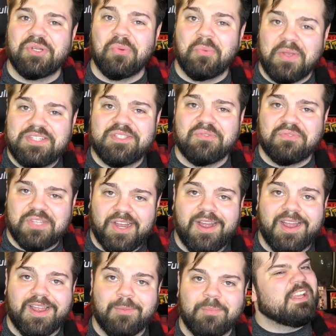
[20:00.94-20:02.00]
a waste of
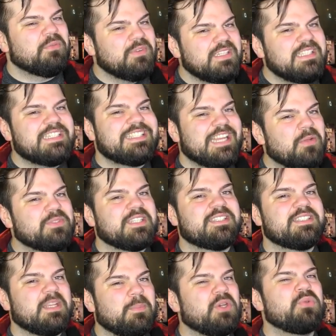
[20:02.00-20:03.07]
time. That really sounds like
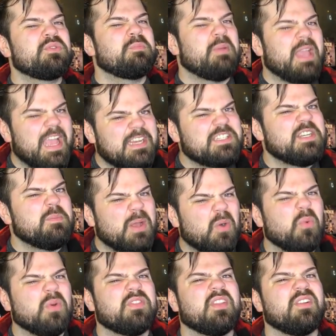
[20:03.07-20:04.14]
somebody who's passionate about
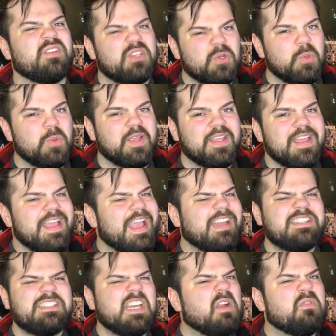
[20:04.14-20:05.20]
what they're doing
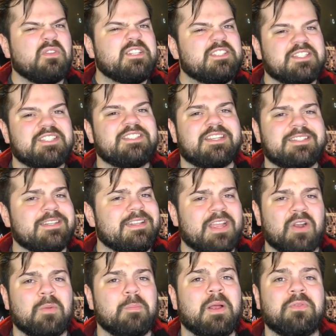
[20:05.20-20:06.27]
and definitely just doesn't
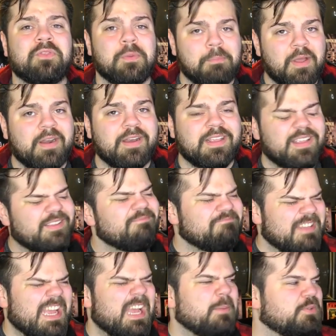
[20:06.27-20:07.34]
care about the money.
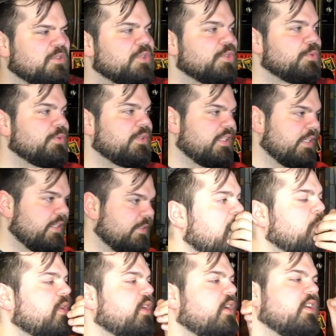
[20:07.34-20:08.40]
Absolutely. I
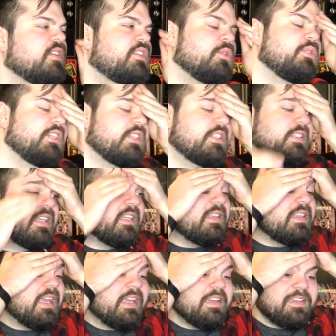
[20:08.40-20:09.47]
will also just say
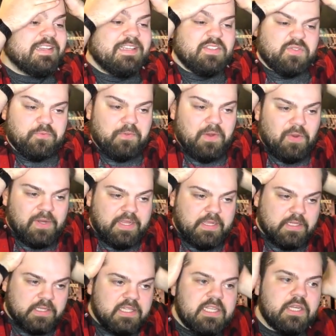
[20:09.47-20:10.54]
that it's very
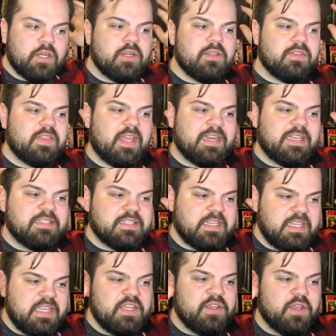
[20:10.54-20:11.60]
clear that his
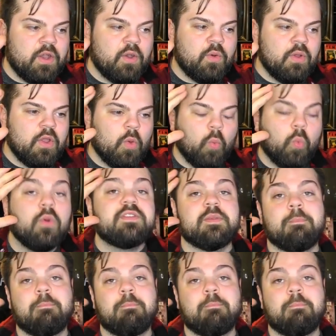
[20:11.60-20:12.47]
ego was